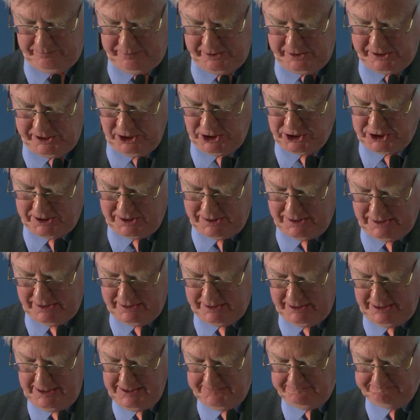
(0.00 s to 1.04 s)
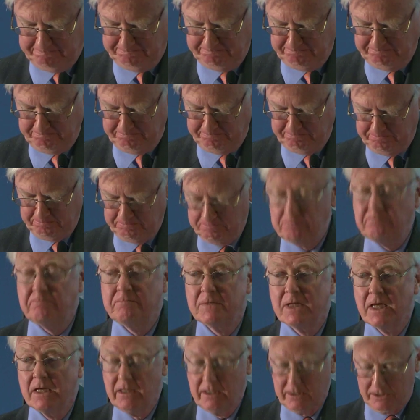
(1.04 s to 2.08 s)
precision, I think.
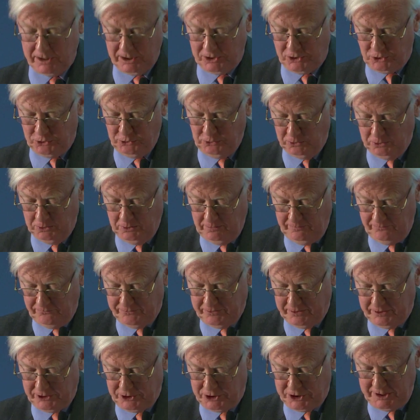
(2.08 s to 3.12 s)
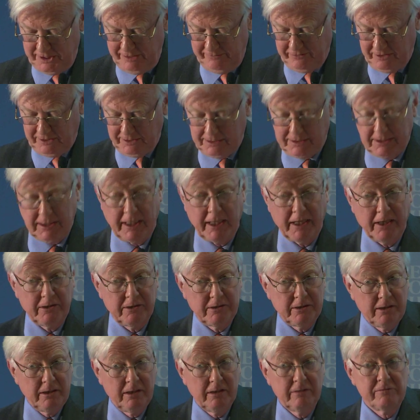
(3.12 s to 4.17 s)
It's a tool for achieving
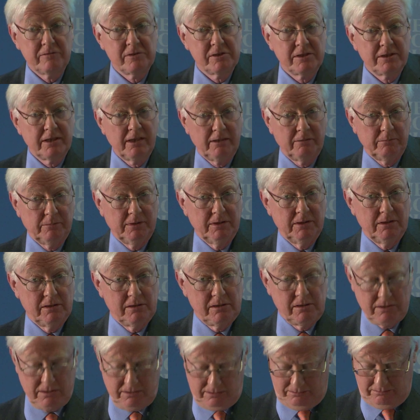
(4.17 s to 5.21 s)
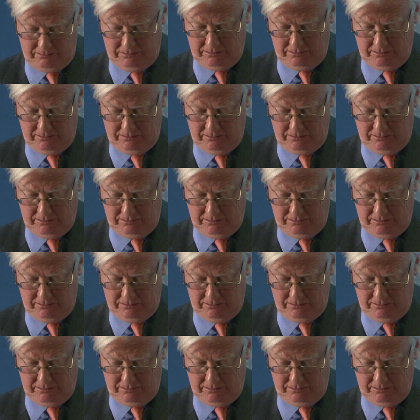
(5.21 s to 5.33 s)
clarity of statements.